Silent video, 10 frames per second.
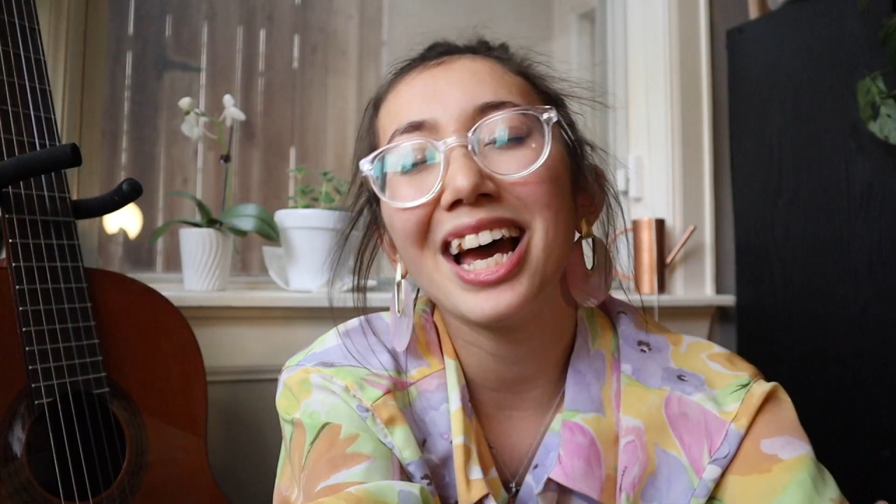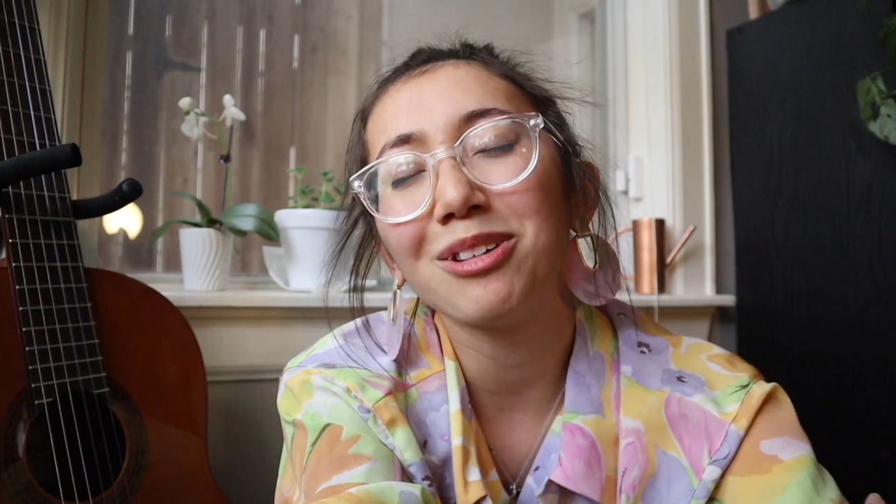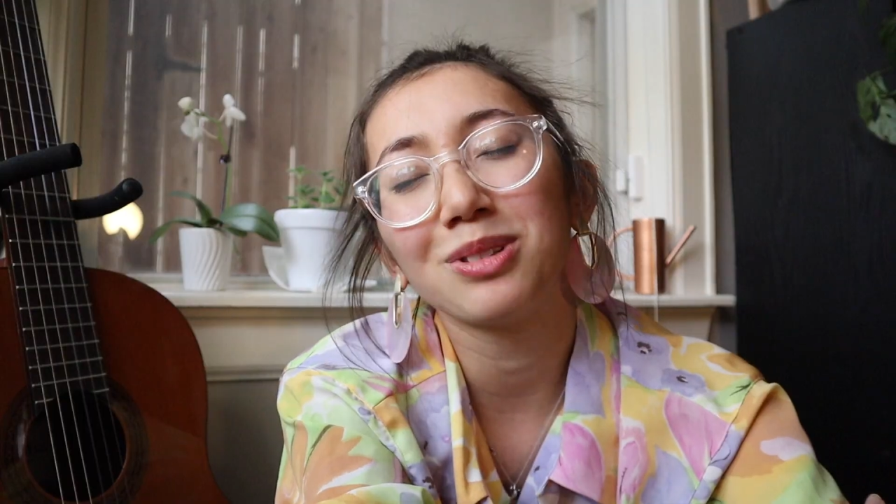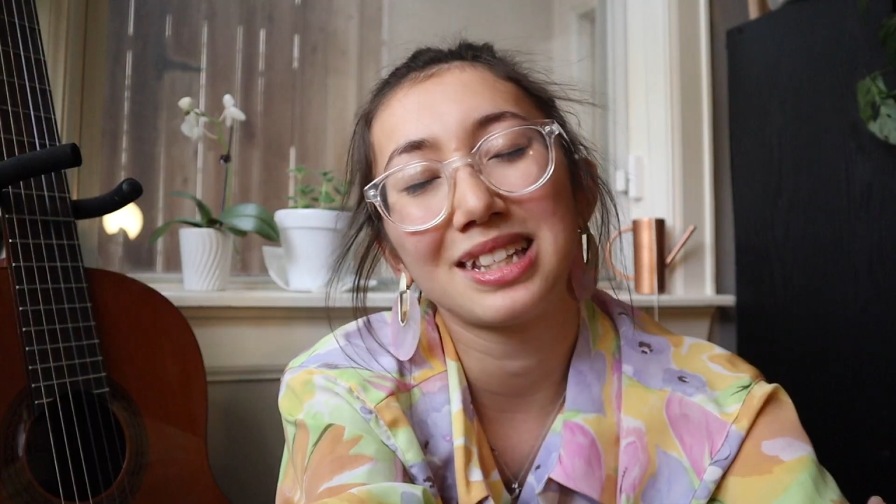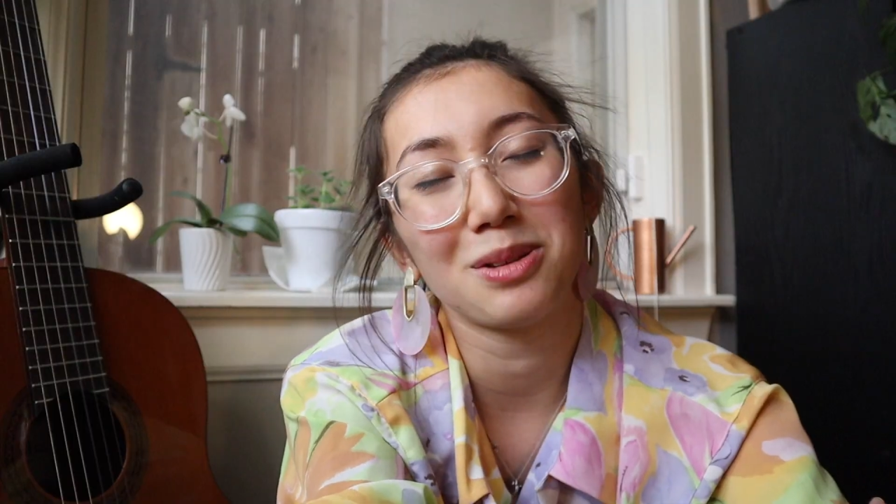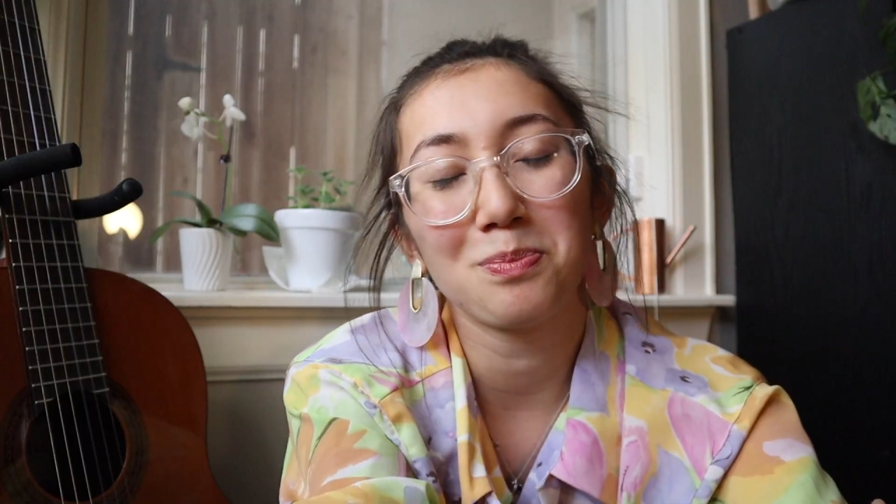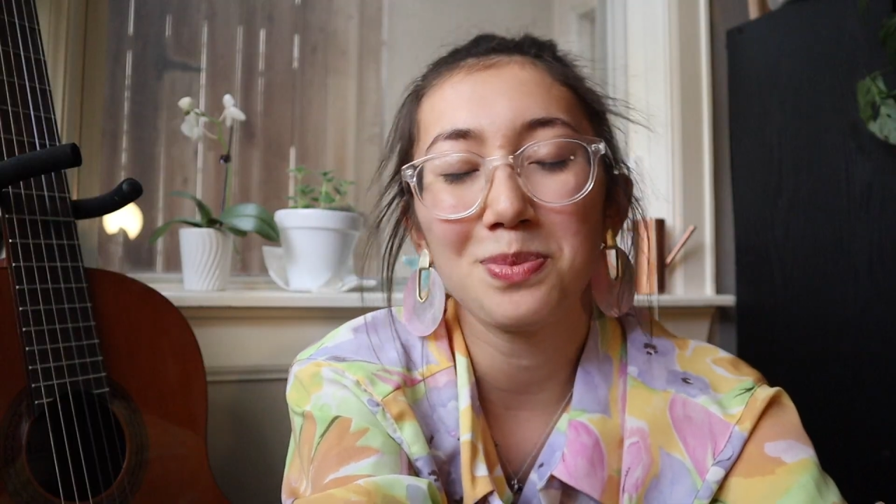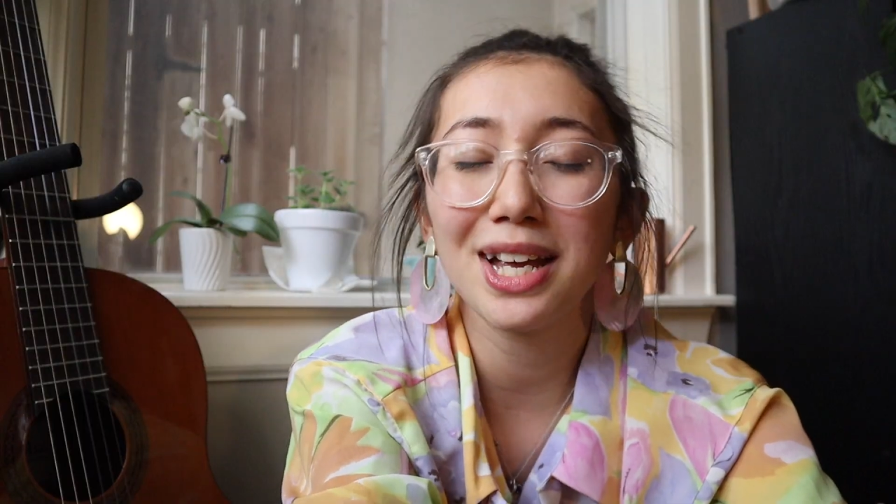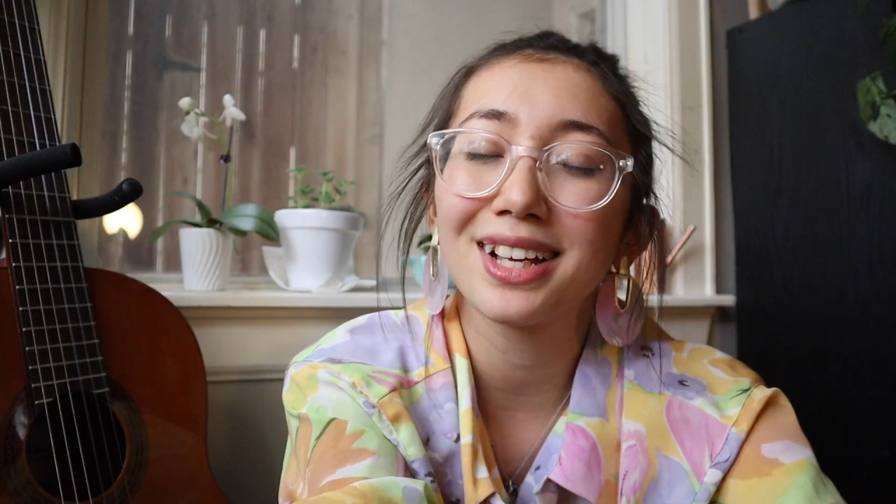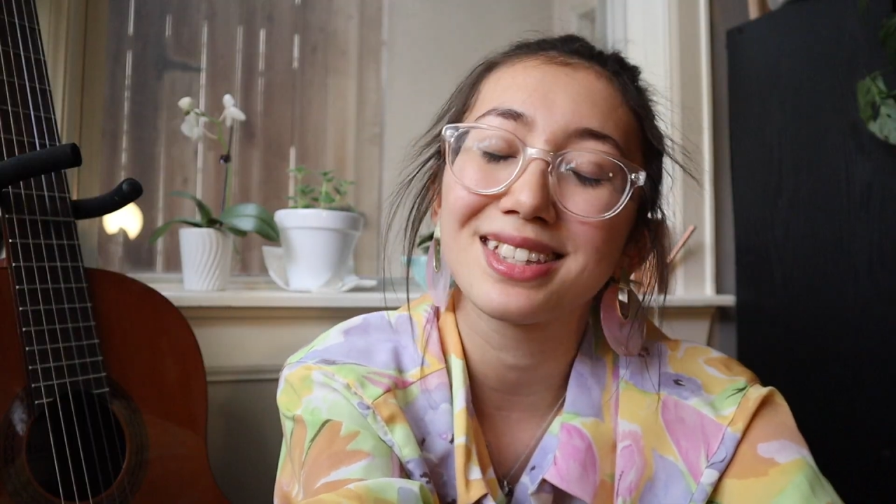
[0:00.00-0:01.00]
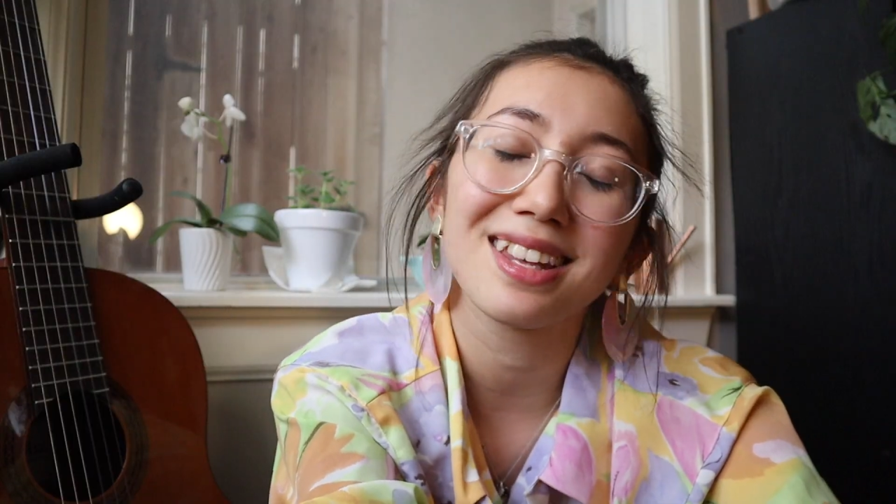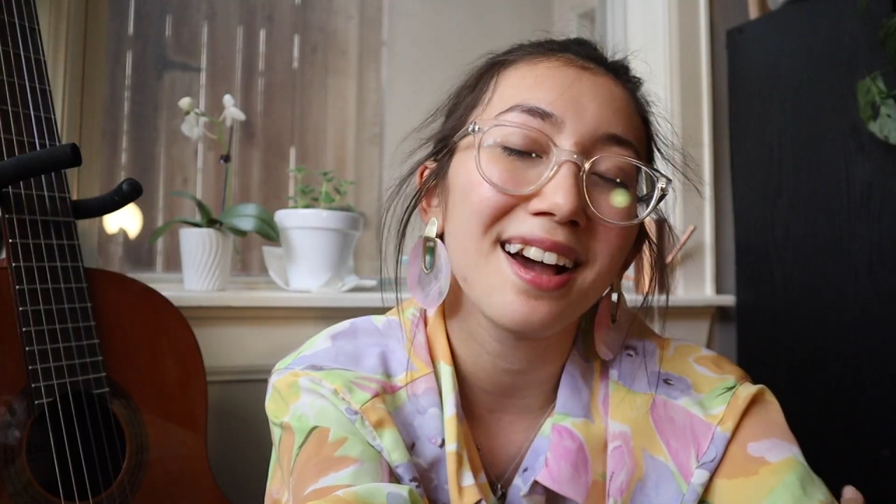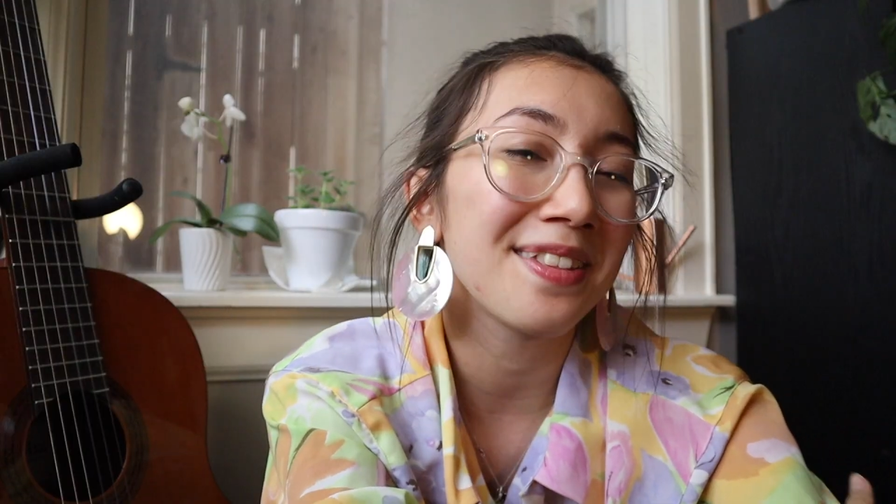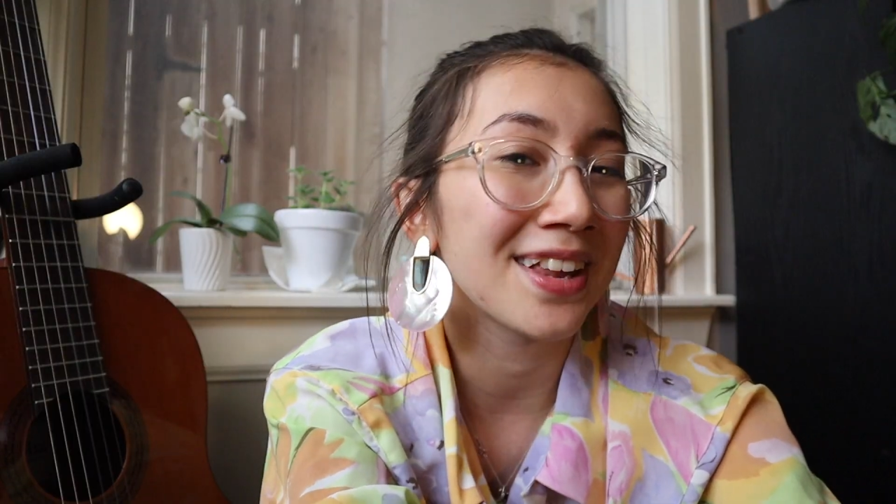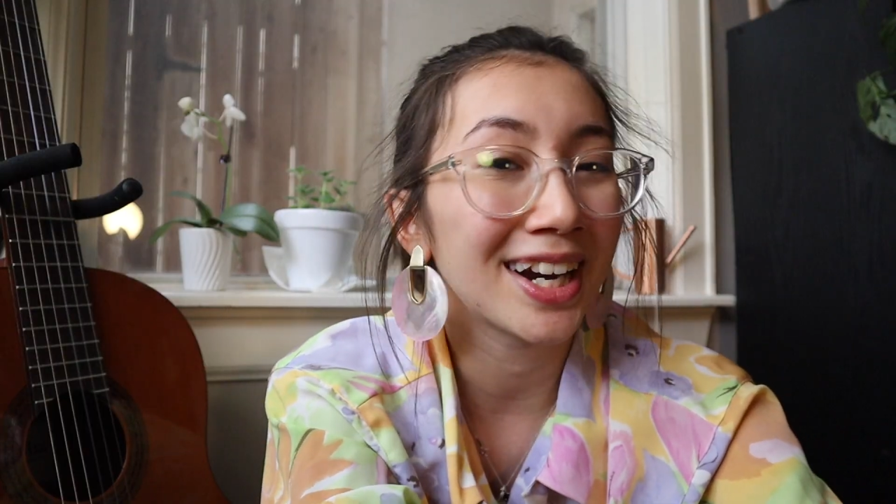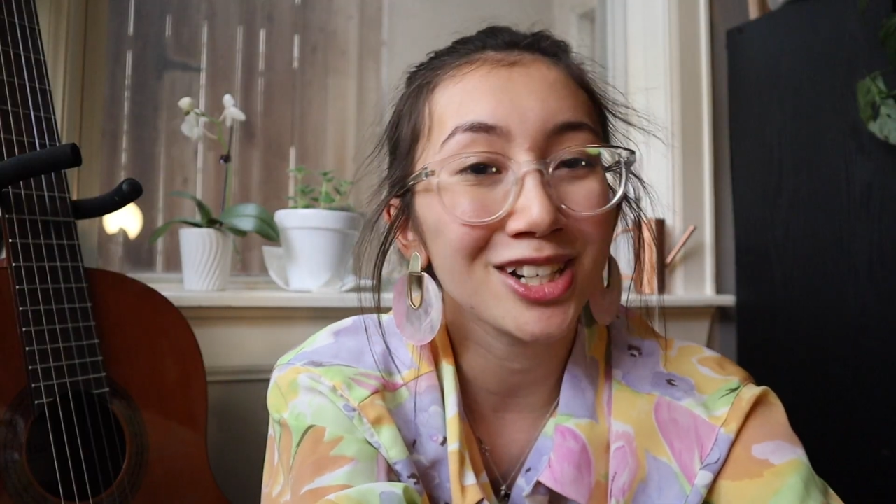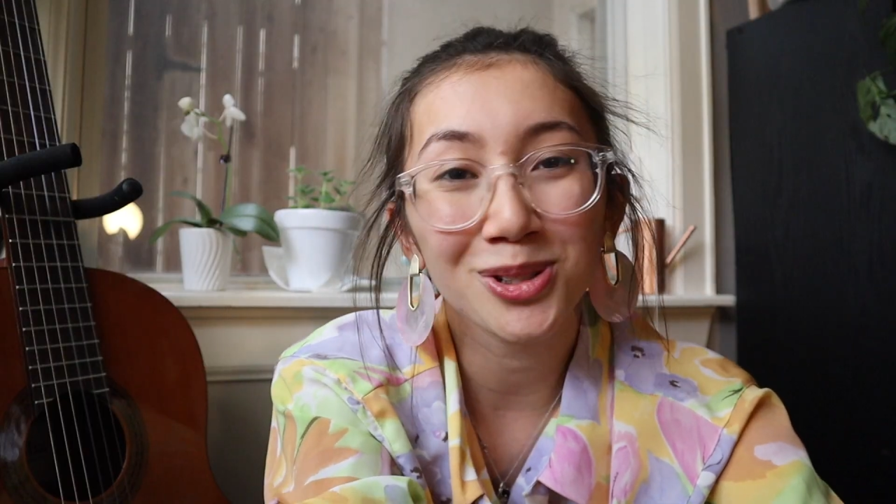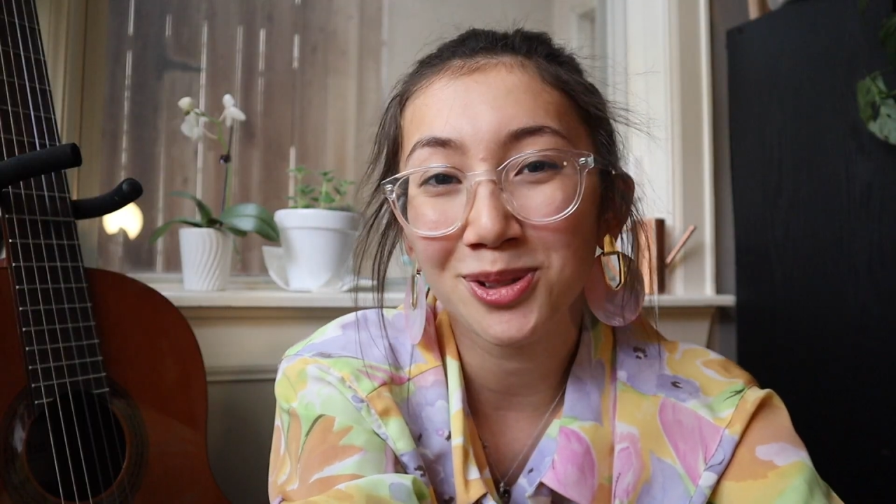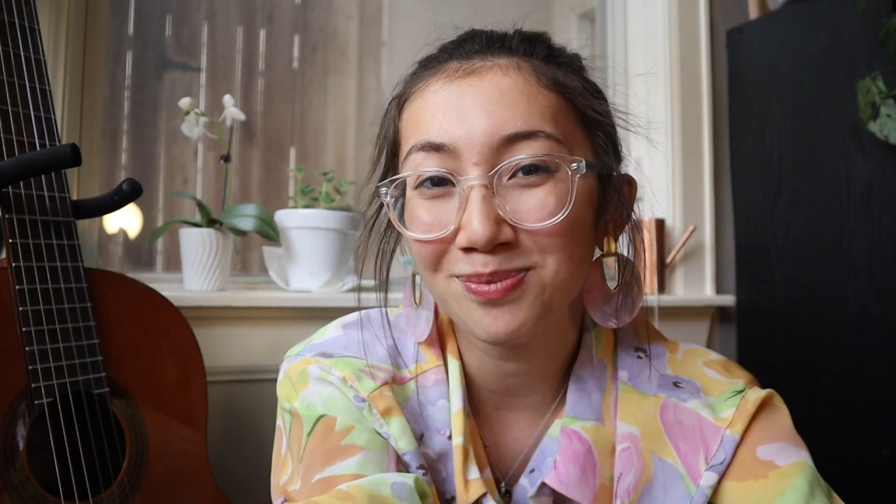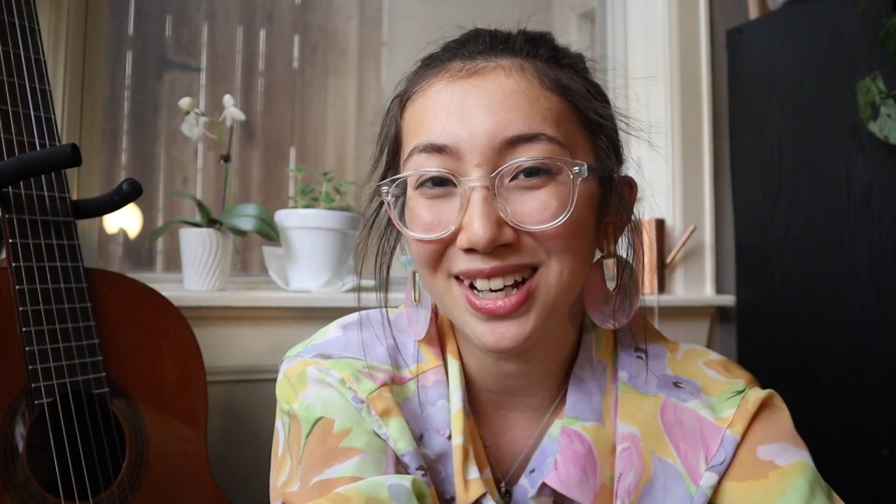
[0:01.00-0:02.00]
That was the biggest lie that I told